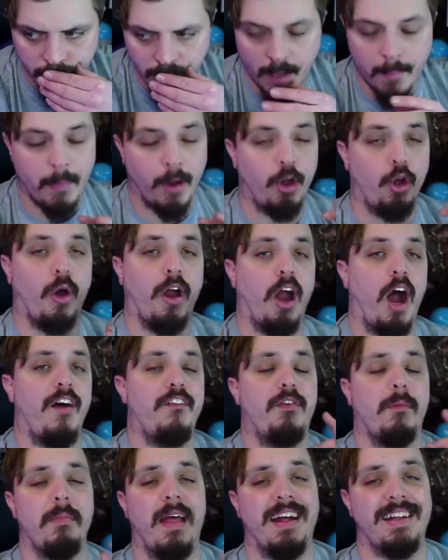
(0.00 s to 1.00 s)
But going on
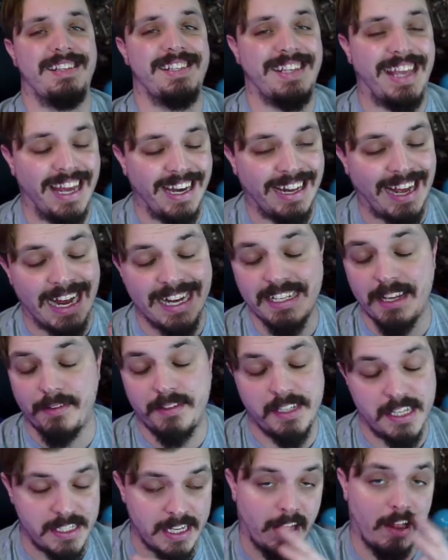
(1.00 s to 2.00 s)
from that skin, guys,
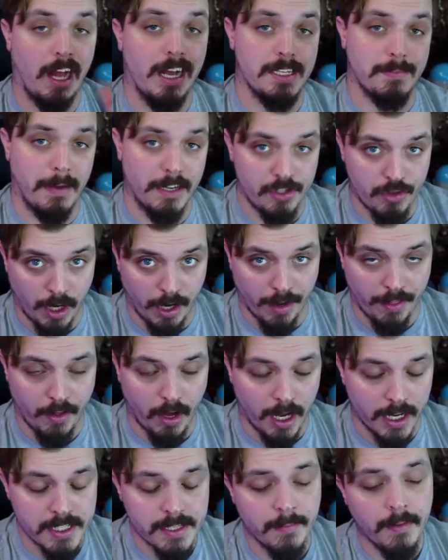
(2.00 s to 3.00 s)
since I lost my train of
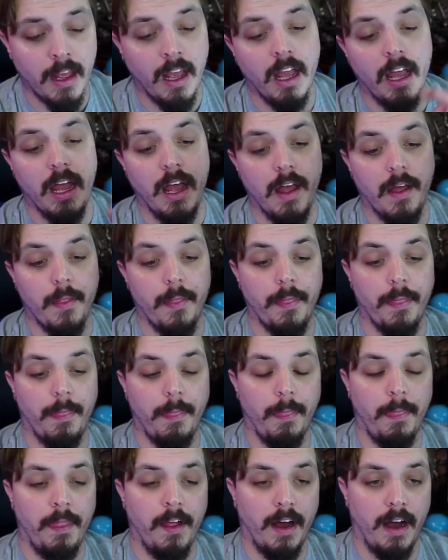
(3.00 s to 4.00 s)
thought,
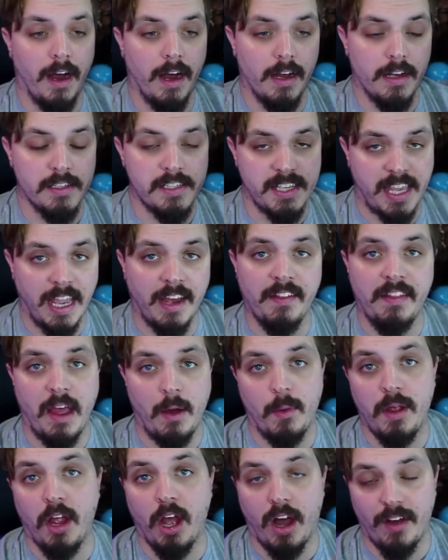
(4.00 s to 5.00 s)
the skin that
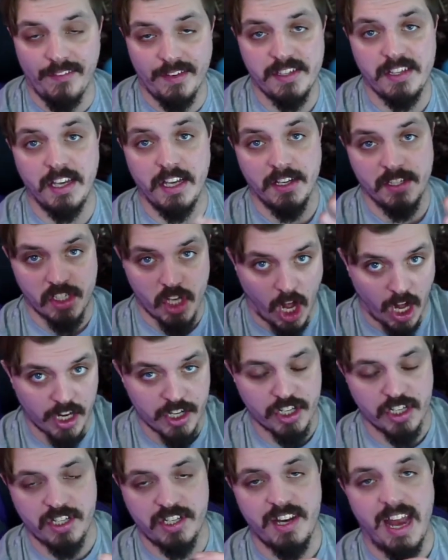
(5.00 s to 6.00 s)
we obviously saw
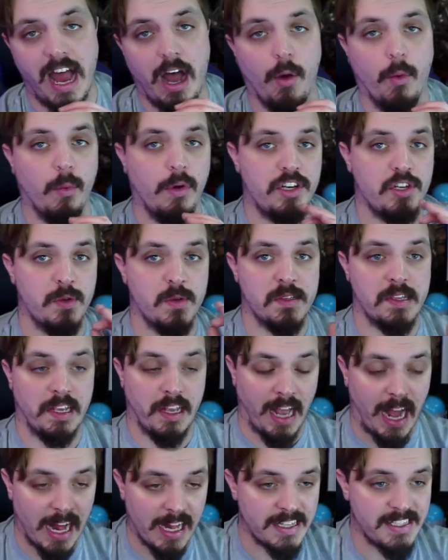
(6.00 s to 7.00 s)
just now, which was a
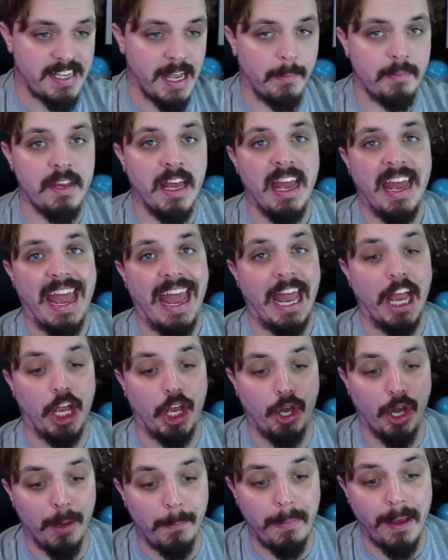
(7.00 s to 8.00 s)
concept, it
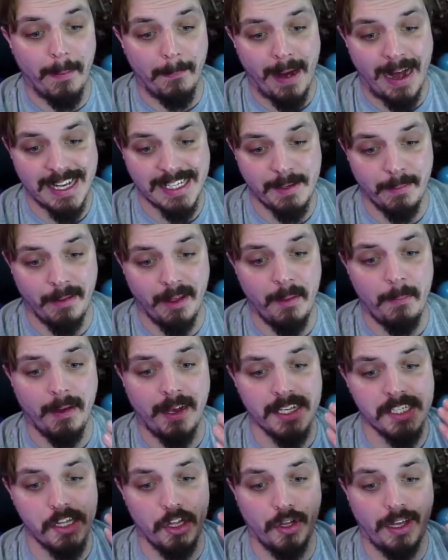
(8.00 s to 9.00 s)
could be a possibility,
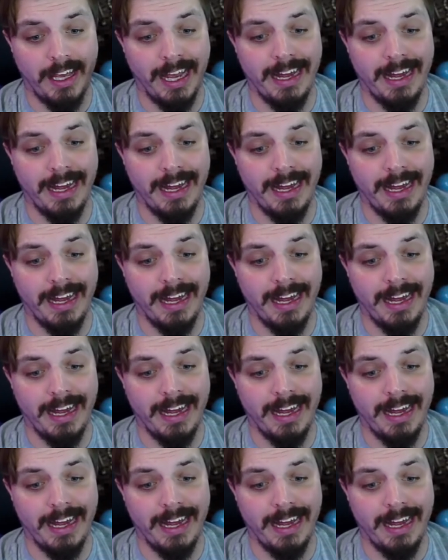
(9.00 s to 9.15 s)
because looking